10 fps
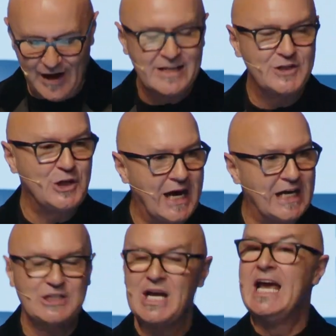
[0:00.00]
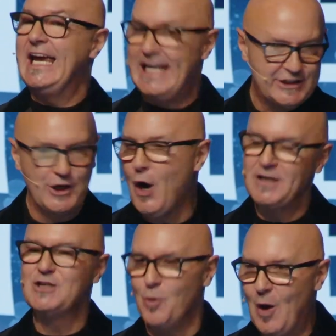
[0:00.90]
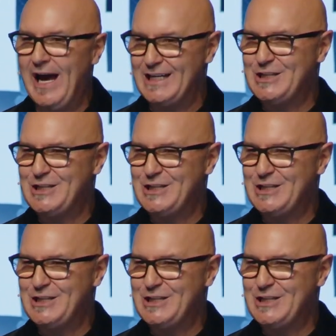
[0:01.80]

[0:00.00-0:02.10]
And yes, he's on his way.